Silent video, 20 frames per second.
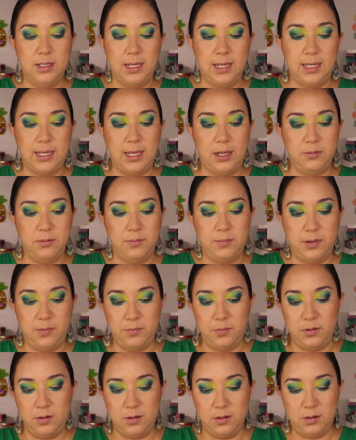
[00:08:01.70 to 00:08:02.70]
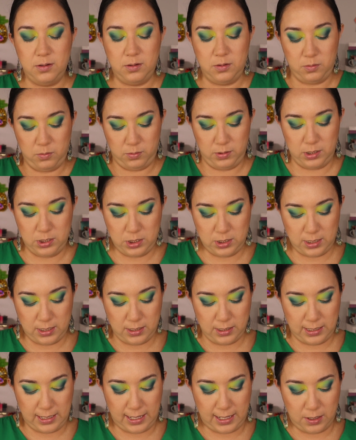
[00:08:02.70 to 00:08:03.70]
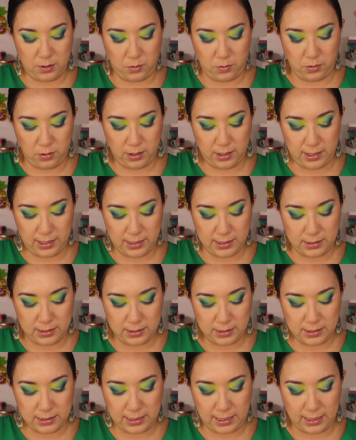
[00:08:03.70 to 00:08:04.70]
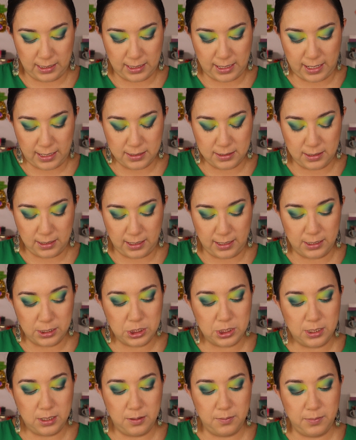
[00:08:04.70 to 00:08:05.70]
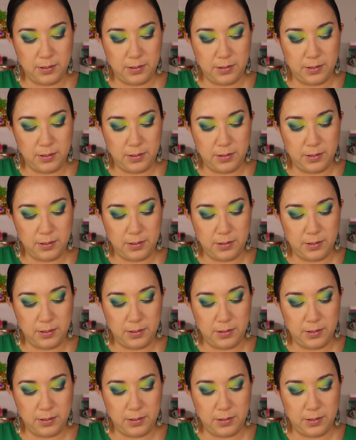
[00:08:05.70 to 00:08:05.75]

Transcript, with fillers: I can't remember which uh, category it is in the stained glass collection,